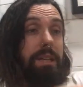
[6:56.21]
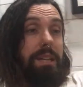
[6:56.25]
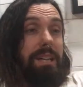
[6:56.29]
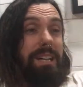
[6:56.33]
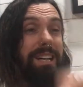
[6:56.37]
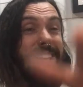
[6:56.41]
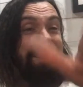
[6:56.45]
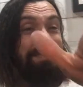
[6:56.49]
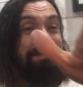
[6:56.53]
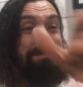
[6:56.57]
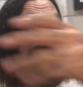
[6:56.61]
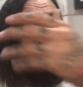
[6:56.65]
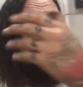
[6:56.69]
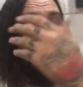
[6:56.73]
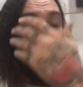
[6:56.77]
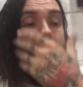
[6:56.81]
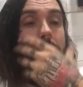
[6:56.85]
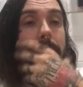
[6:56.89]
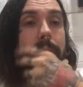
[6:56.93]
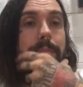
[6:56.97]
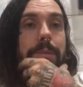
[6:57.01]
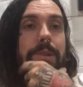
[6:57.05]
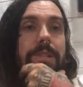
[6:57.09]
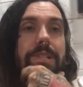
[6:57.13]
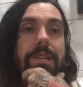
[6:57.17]
And I didn't really
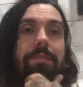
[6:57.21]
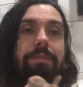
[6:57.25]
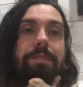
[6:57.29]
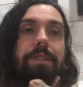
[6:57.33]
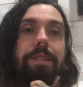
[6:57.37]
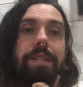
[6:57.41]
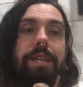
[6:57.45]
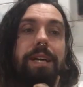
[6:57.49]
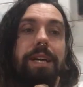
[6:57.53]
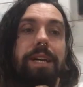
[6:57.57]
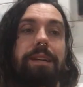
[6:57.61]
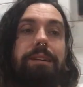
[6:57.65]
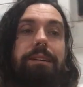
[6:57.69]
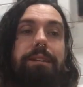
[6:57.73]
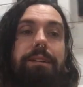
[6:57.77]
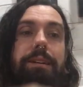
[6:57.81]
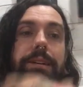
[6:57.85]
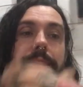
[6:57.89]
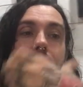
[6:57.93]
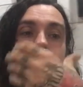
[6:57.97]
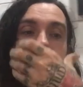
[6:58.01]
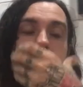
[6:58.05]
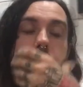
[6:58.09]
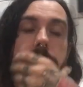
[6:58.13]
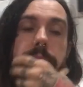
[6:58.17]
ride much after that.
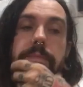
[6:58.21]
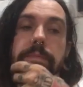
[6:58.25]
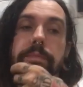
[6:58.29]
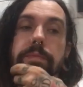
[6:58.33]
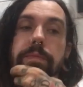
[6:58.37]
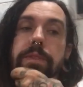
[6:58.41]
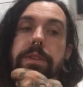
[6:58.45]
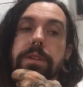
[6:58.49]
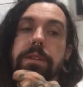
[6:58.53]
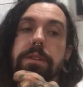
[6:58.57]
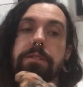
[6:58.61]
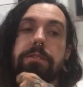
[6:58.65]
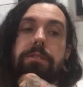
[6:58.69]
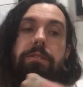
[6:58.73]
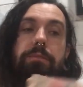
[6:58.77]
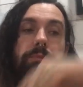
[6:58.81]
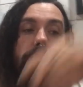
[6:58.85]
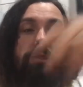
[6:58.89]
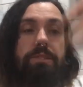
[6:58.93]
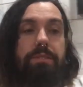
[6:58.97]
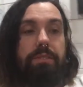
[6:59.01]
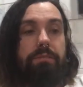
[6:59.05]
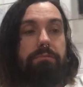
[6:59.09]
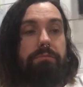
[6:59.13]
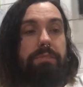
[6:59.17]
Too
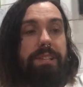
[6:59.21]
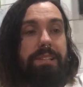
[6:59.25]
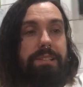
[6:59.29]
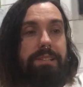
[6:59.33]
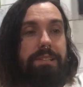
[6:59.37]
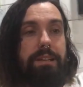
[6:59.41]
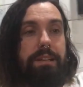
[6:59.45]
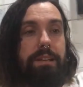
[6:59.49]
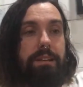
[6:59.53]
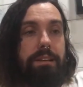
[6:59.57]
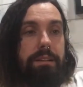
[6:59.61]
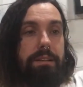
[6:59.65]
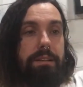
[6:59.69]
much of a risk.